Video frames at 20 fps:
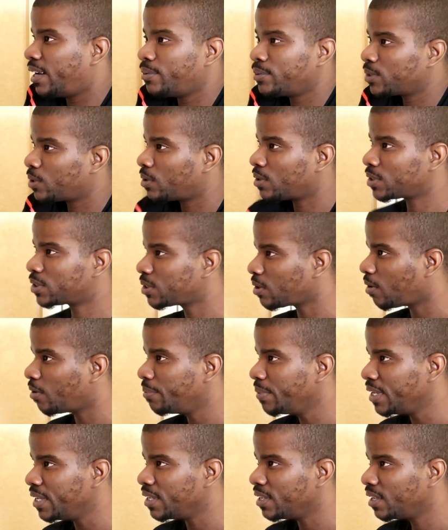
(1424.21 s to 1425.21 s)
They was going to
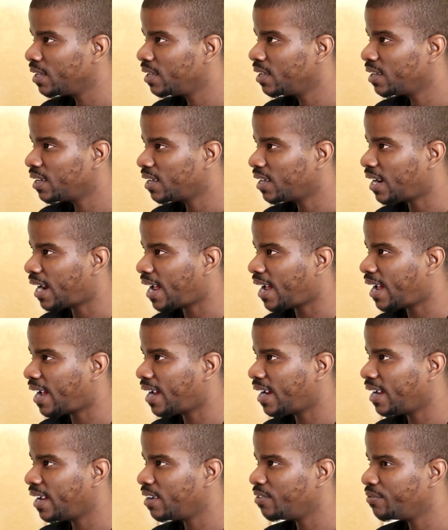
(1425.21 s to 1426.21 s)
assault me, and
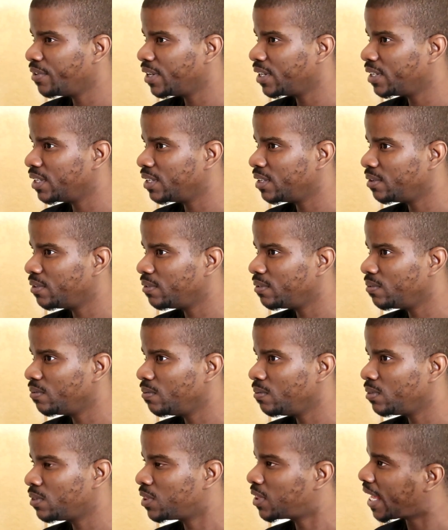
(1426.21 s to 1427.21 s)
I ain't really
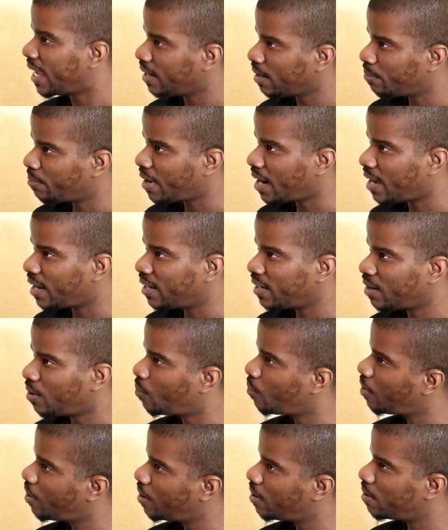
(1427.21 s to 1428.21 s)
think about it
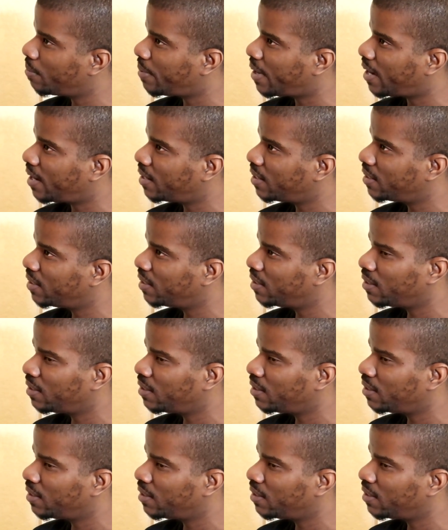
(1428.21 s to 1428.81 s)
and worry about it.